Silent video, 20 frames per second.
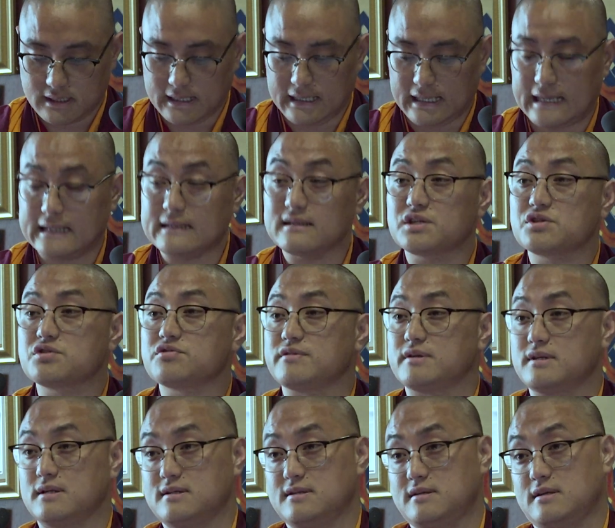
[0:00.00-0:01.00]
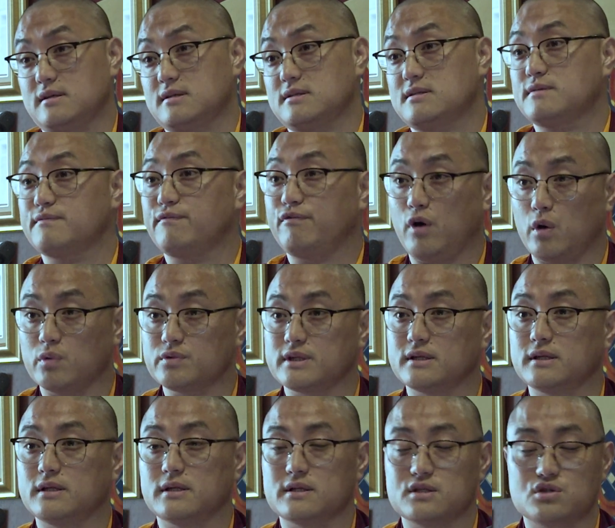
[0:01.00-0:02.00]
and the treatises found
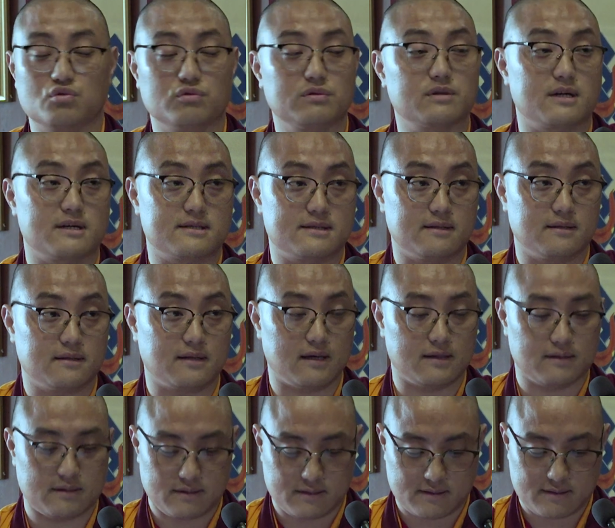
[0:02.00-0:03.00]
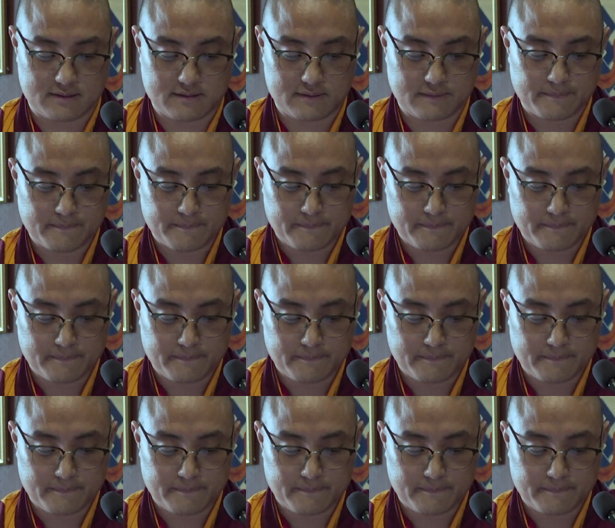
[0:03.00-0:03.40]
in the sutras and tantras.